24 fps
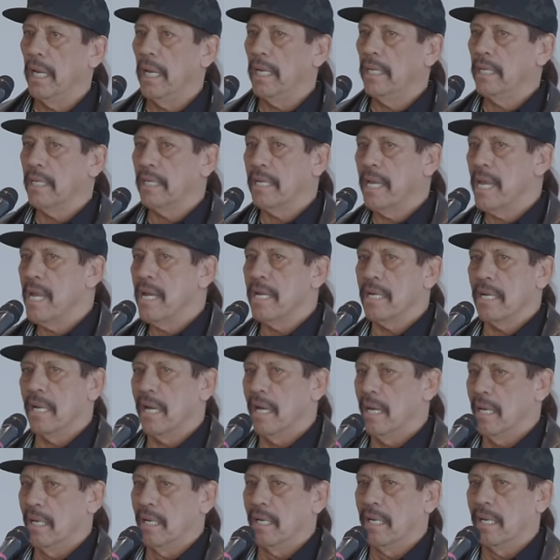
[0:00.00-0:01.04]
And again,
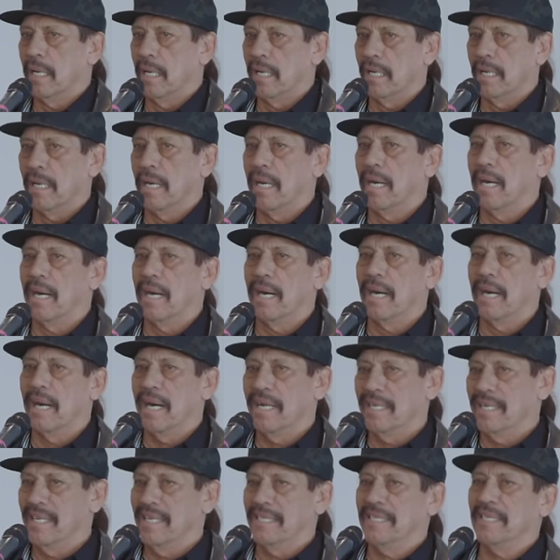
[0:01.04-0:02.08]

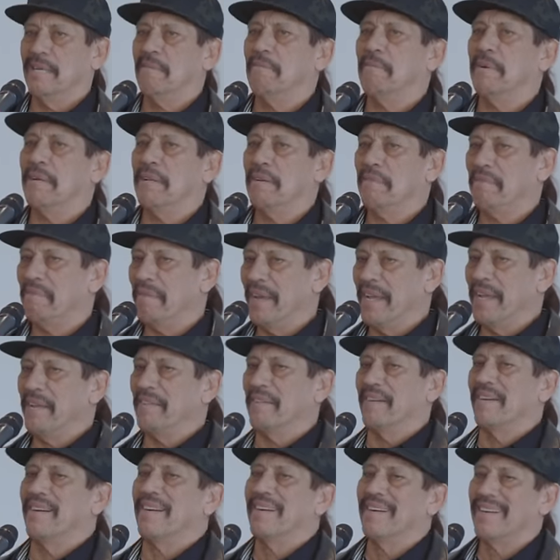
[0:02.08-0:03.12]
I did somebody a
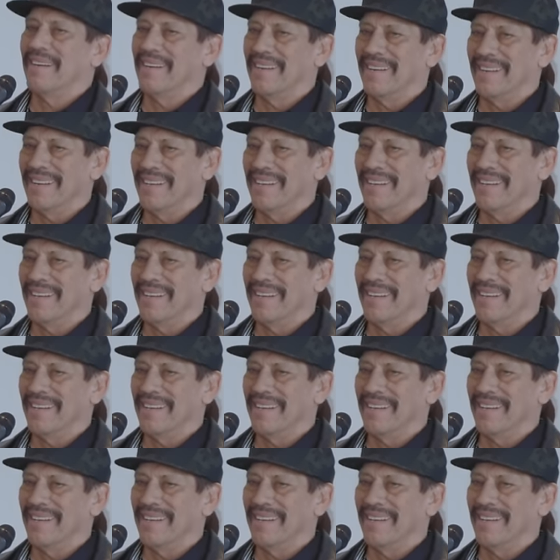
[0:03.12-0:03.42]
favor.